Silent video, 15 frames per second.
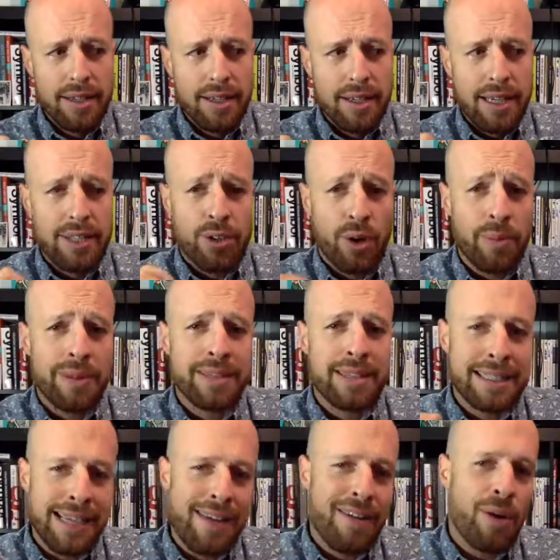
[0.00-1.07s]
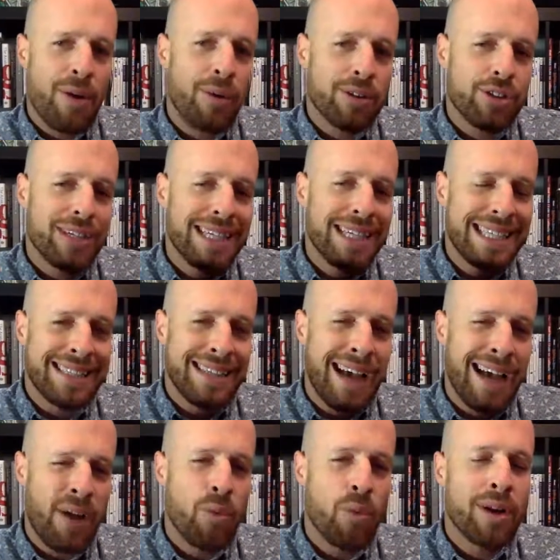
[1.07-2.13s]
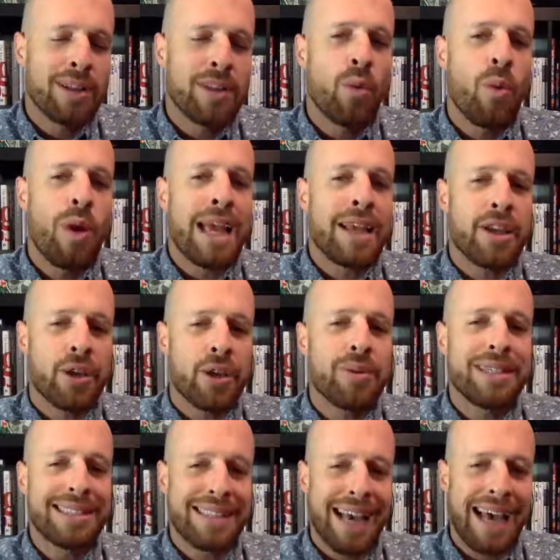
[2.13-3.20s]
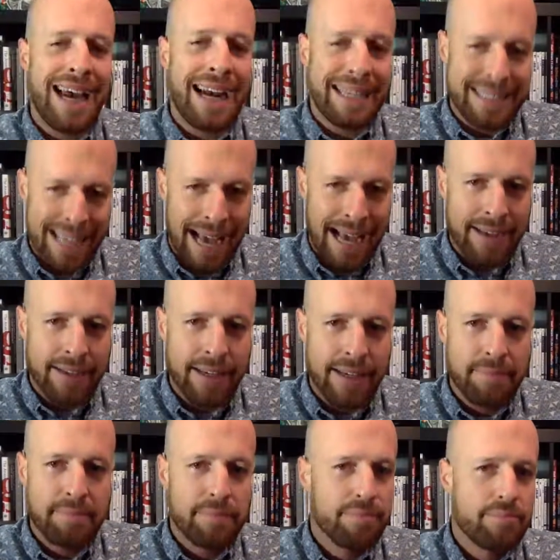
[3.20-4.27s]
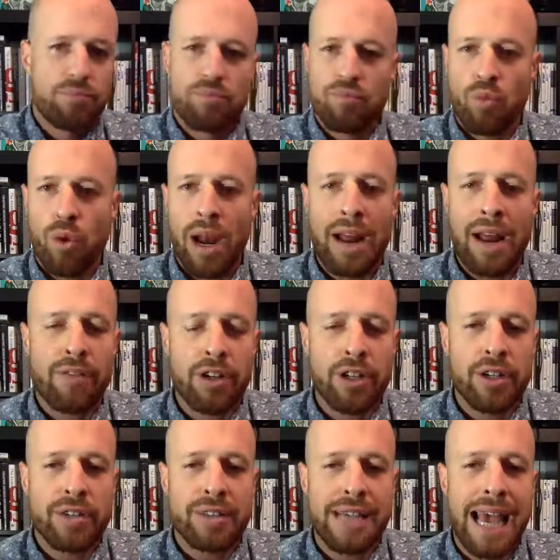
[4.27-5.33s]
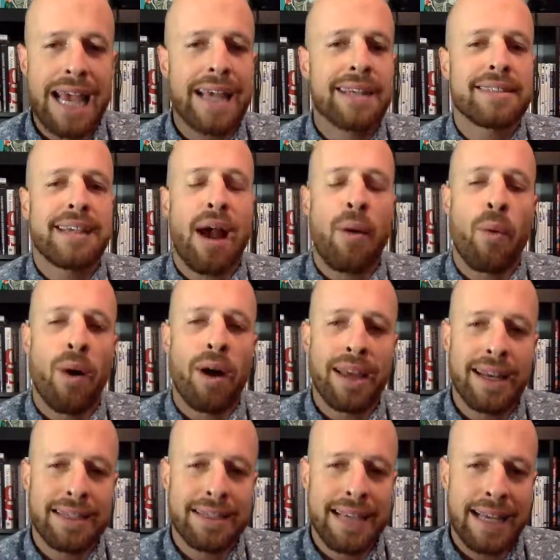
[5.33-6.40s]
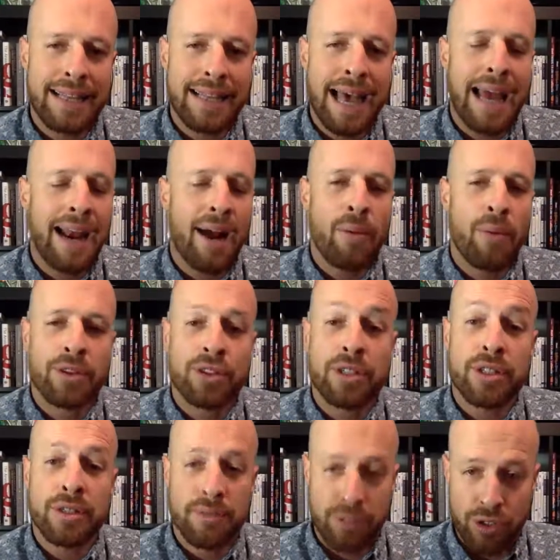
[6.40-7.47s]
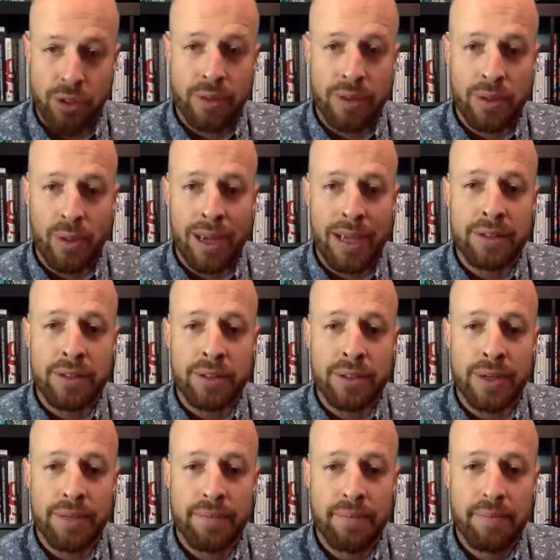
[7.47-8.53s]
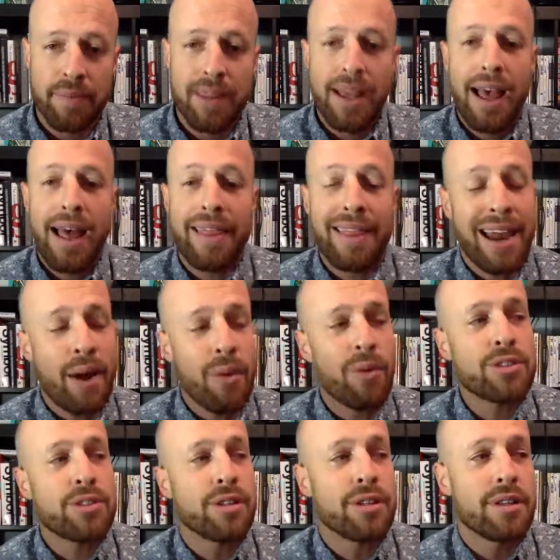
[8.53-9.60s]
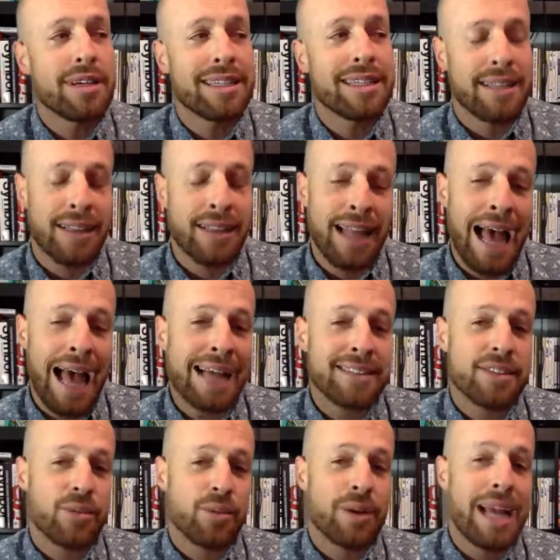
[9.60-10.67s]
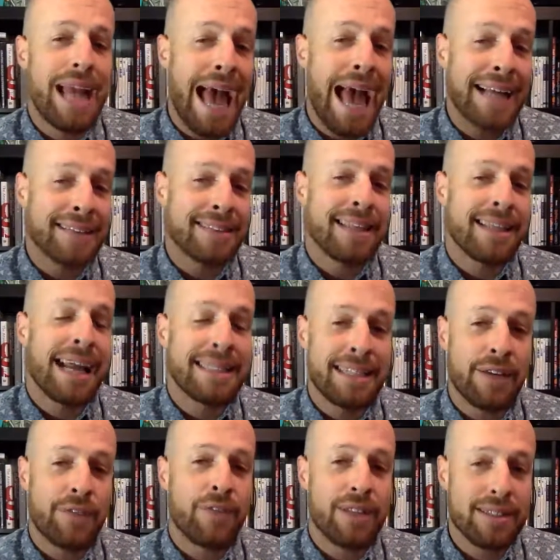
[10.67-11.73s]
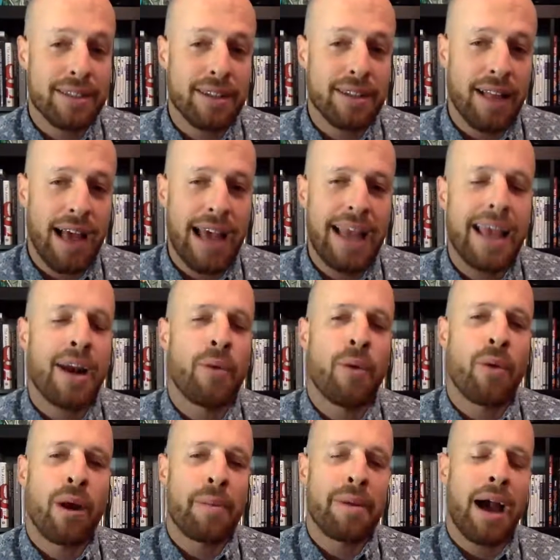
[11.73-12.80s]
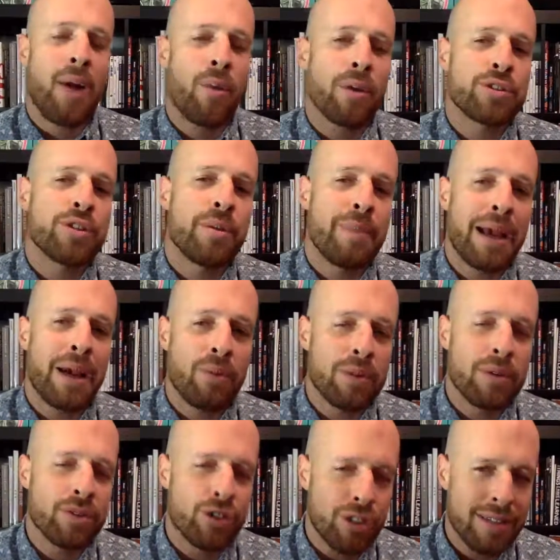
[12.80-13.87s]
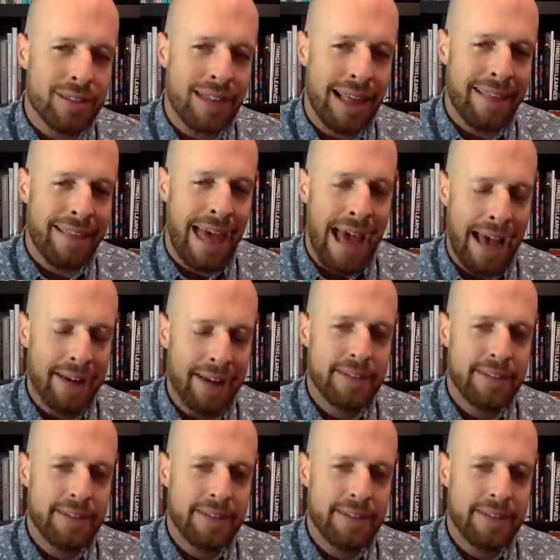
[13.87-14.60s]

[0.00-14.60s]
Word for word: he told me, he's like, David, I want you to design one the way you design it exactly. Whatever your take is, I want you to take that. I want you to do it the way you do it. Then I want you to look at the last 3 ads that I did for this client, and I want you to make one just like that.